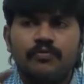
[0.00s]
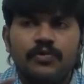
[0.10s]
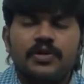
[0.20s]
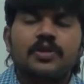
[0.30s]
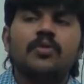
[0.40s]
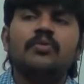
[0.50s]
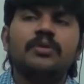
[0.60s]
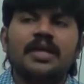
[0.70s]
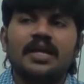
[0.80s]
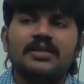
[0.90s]

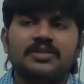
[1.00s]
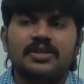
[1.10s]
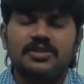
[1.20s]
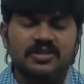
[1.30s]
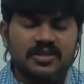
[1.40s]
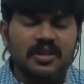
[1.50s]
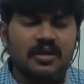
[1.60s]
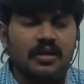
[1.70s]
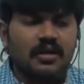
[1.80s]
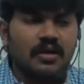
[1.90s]
Without
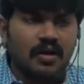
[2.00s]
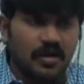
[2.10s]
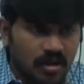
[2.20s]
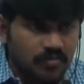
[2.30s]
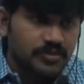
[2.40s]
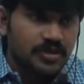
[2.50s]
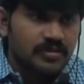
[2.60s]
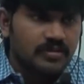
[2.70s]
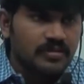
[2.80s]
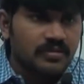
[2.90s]
existing car
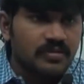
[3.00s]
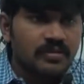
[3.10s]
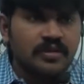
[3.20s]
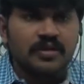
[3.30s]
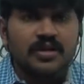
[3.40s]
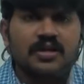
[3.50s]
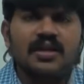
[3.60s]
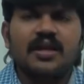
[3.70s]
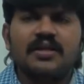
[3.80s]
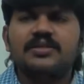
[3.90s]
object, is
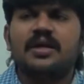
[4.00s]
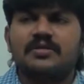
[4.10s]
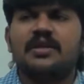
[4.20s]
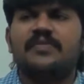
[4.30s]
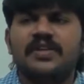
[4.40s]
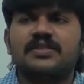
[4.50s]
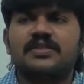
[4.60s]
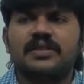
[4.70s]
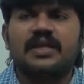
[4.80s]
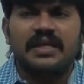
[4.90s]
there any chance of
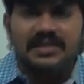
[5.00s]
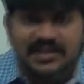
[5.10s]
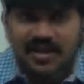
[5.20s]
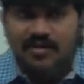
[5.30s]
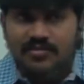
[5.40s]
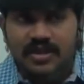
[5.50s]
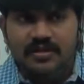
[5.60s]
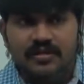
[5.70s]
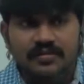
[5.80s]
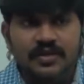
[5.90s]
existing engine
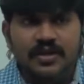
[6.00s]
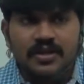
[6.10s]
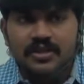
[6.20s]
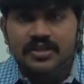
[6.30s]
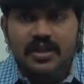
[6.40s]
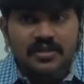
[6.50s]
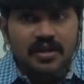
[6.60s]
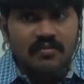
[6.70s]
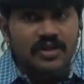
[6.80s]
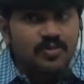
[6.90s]
object? Engine
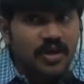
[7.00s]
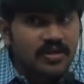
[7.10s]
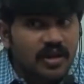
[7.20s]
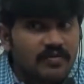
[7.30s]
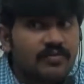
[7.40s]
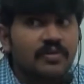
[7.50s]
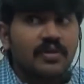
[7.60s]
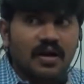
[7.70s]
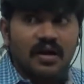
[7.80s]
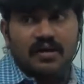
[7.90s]
is always part of
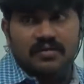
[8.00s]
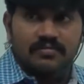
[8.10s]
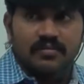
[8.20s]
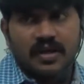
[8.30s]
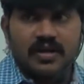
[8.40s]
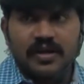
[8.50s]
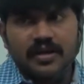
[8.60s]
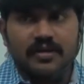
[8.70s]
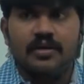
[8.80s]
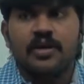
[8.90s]
car. Are you
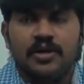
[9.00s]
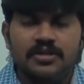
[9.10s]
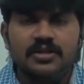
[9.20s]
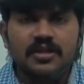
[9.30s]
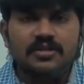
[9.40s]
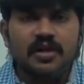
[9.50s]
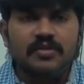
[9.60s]
getting? Engine is